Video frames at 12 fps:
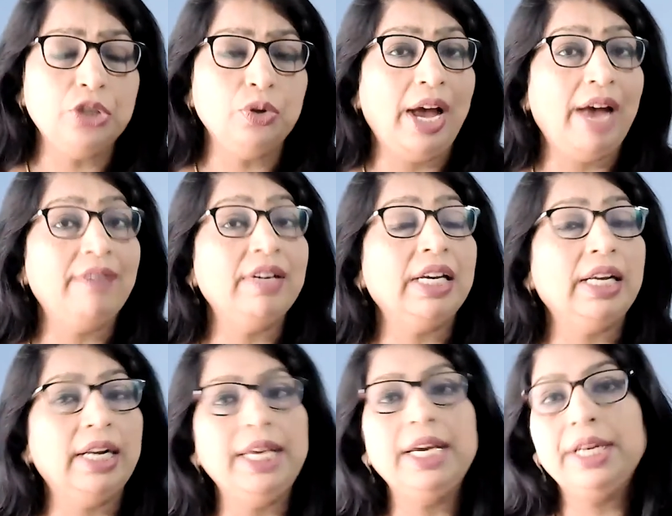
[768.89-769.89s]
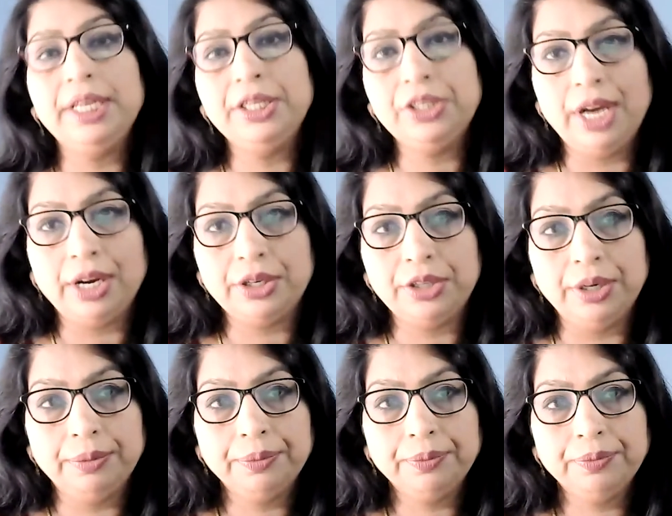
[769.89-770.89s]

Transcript: to have a clear introduction,